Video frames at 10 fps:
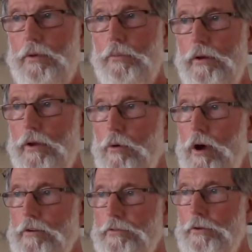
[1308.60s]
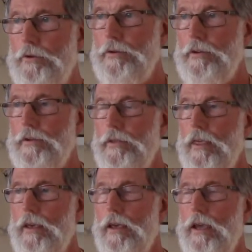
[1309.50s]
we require food,
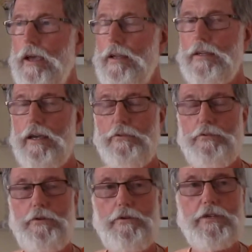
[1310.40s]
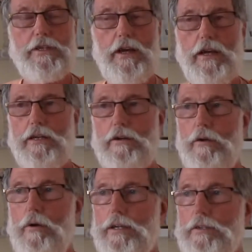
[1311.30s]
and to get food, society
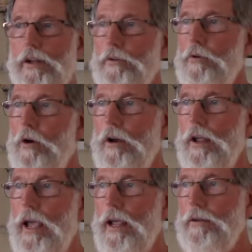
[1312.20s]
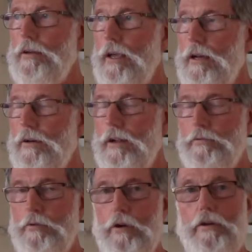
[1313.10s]
requires rainfall, and to get
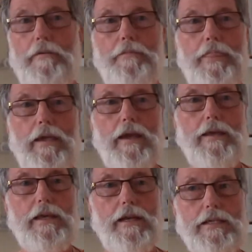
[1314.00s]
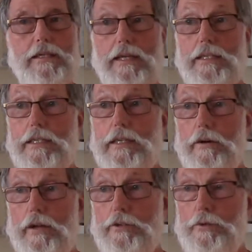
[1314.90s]
rainfall, then it is
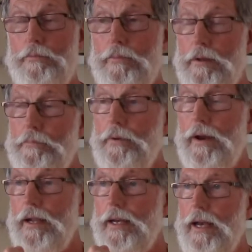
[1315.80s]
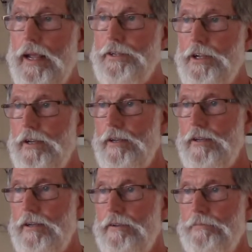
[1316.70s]
necessary to manipulate nature.
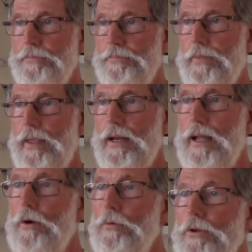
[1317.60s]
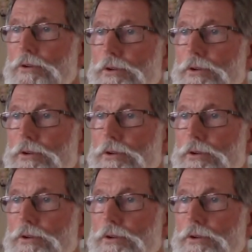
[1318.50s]
And how will you